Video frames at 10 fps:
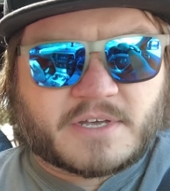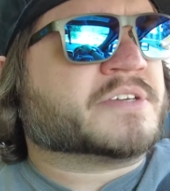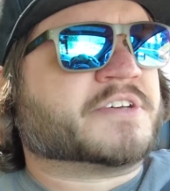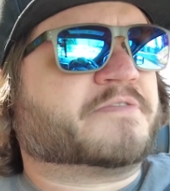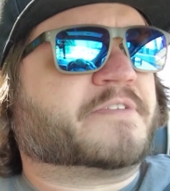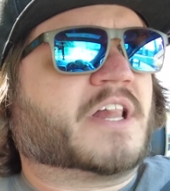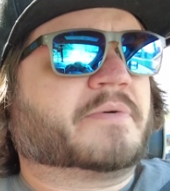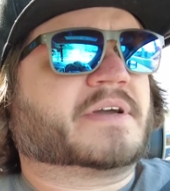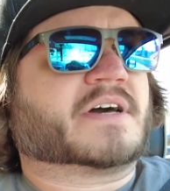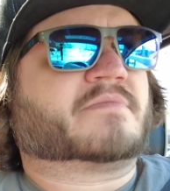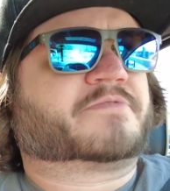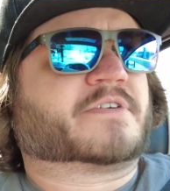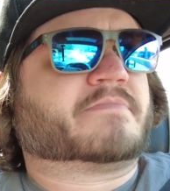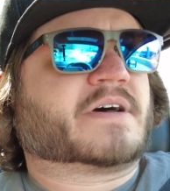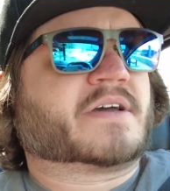So following up
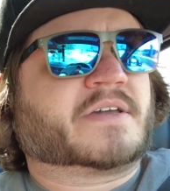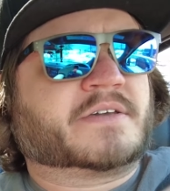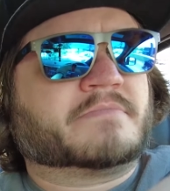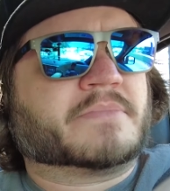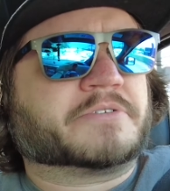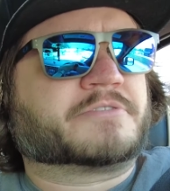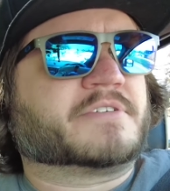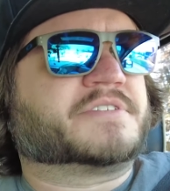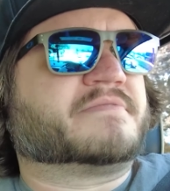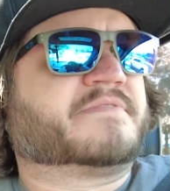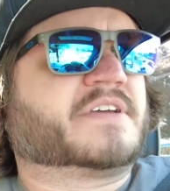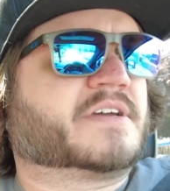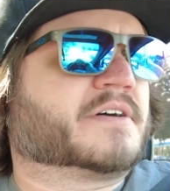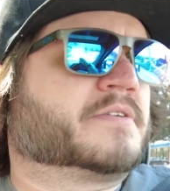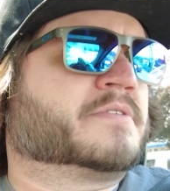from my most recent
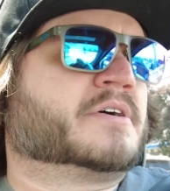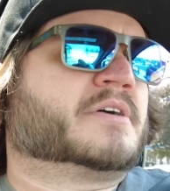video,